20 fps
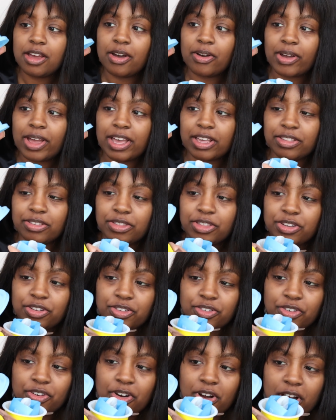Okay, so the
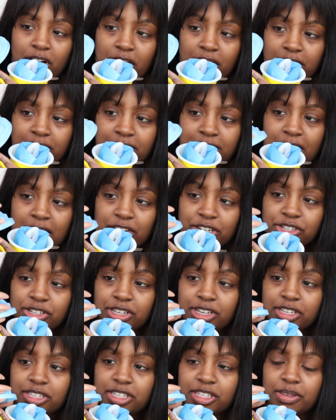straw is
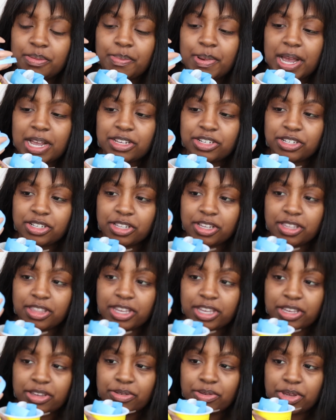actually a spatula
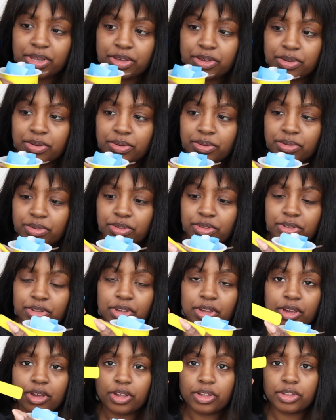that you use